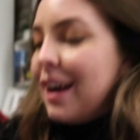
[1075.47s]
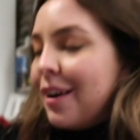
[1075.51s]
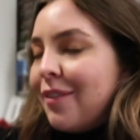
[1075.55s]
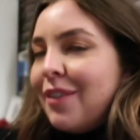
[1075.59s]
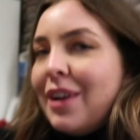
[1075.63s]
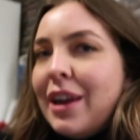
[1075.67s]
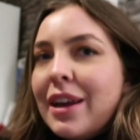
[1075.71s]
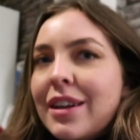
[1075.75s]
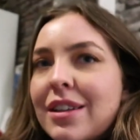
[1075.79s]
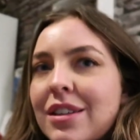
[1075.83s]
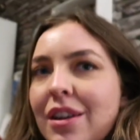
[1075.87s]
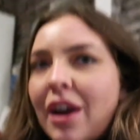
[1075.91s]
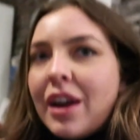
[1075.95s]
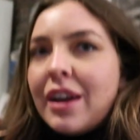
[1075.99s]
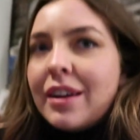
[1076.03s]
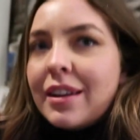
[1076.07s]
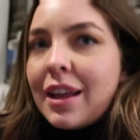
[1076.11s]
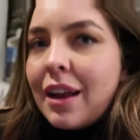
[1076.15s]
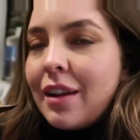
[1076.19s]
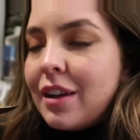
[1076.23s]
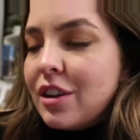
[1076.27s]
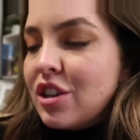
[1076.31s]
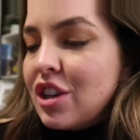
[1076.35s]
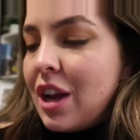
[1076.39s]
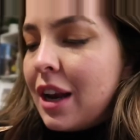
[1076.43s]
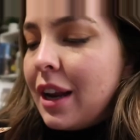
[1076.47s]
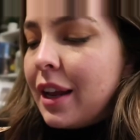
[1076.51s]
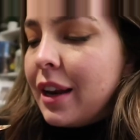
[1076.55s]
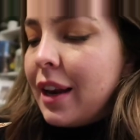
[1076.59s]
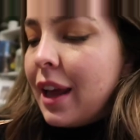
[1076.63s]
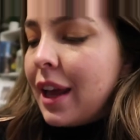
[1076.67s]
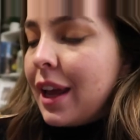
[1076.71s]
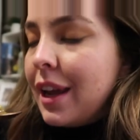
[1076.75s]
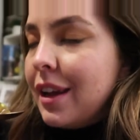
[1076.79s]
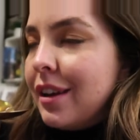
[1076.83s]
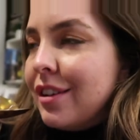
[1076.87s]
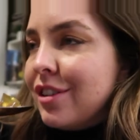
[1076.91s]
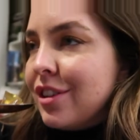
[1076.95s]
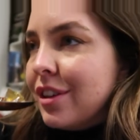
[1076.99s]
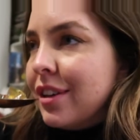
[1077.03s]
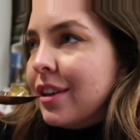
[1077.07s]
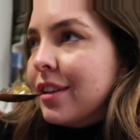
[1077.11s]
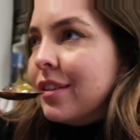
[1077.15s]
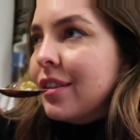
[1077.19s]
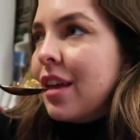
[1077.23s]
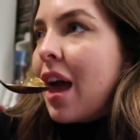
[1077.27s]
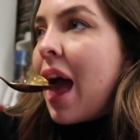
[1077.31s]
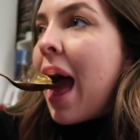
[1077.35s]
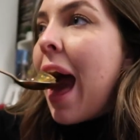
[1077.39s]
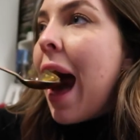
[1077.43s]
I'm really excited. I've had a jelly in
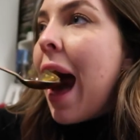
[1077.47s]
ages.